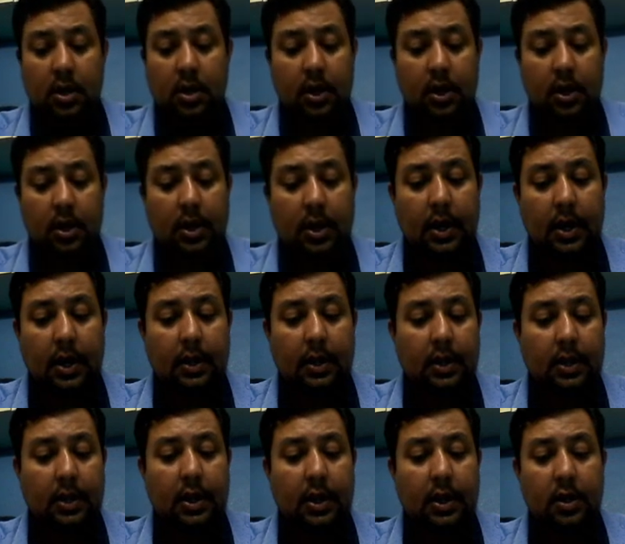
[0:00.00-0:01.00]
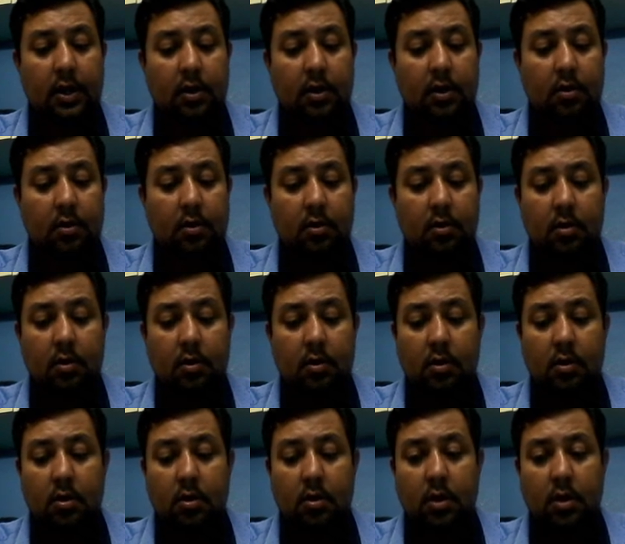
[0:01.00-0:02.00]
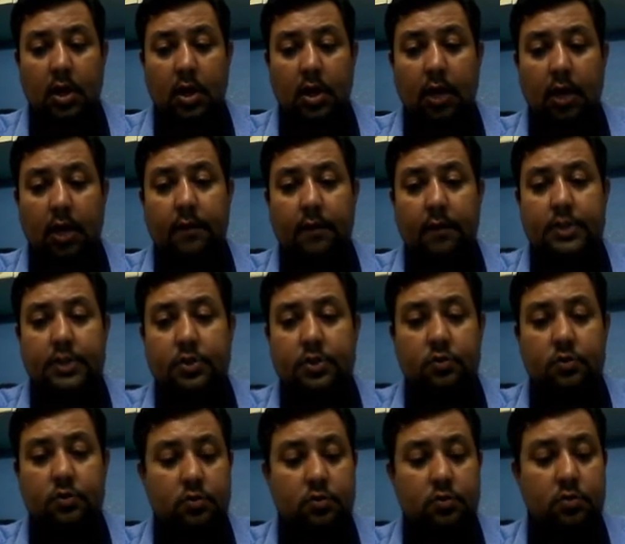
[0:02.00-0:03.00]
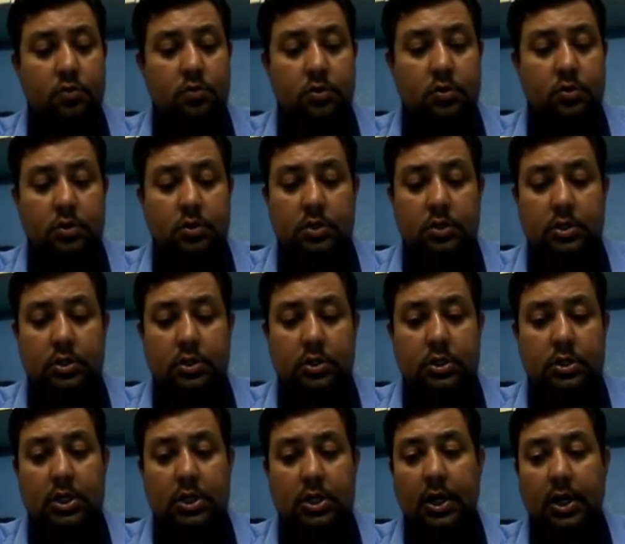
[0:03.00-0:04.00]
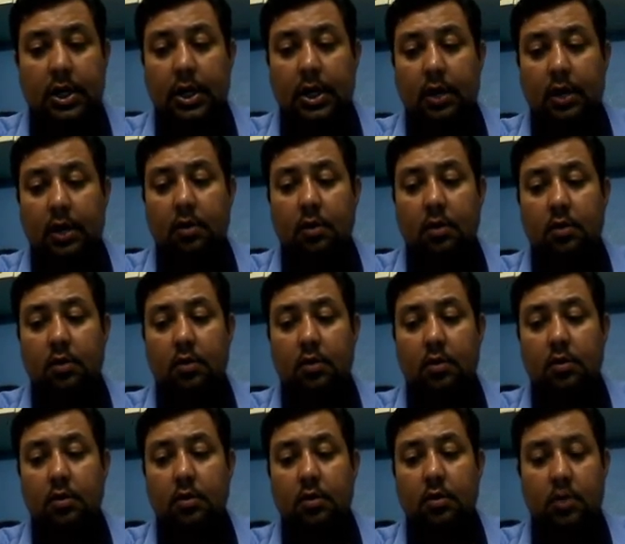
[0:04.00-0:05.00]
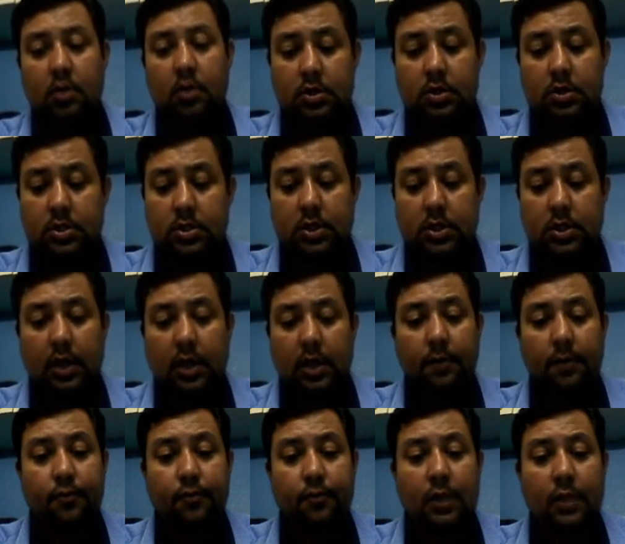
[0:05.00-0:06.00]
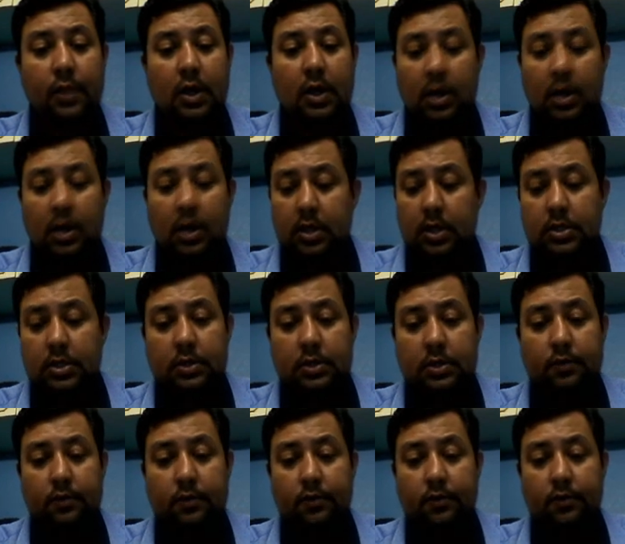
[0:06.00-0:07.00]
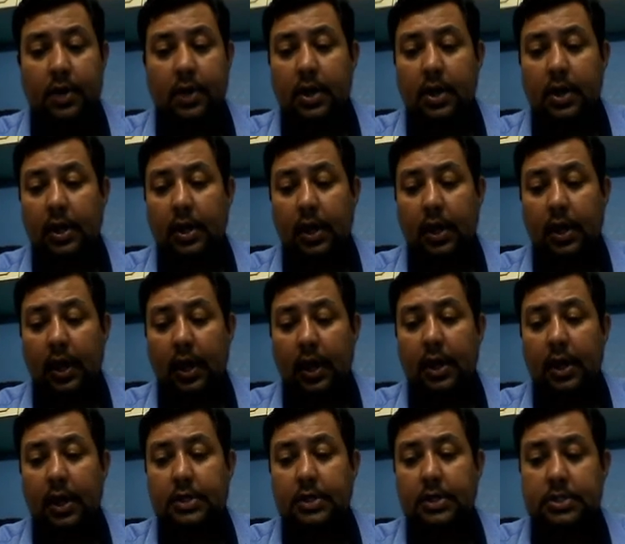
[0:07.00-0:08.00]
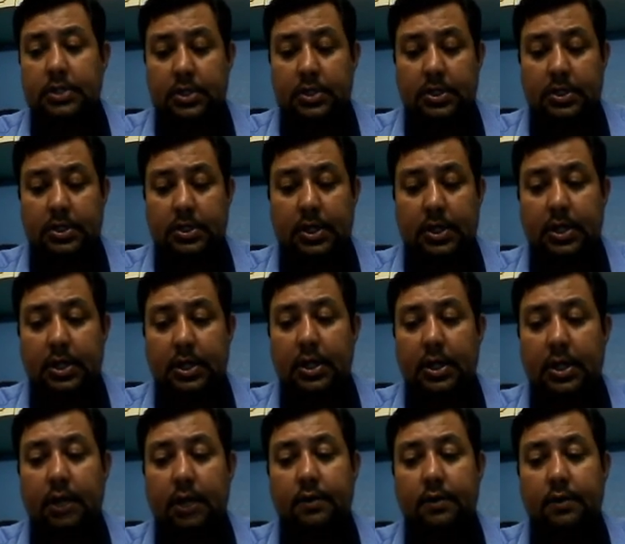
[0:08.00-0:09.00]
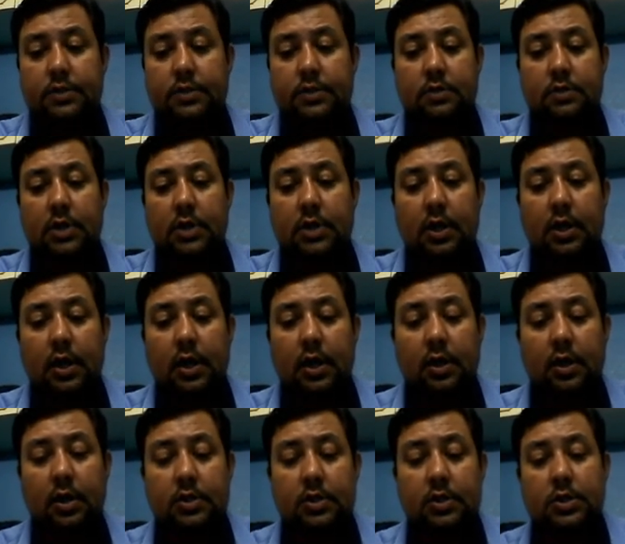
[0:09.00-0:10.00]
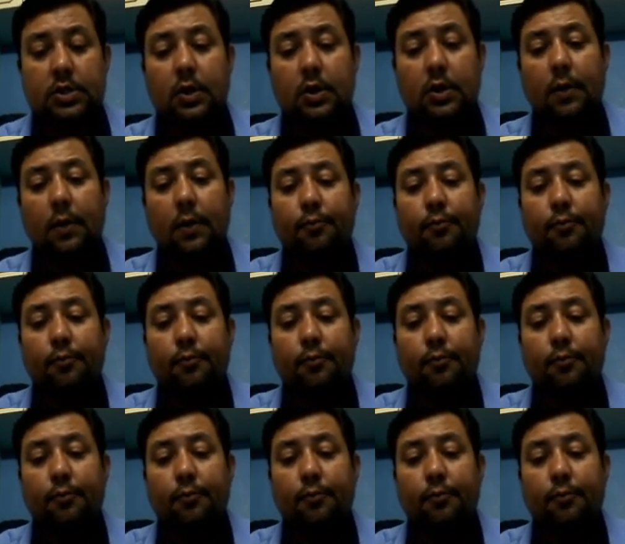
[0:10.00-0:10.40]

greater than equals to 30. See, where e age is greater than equals to 30. So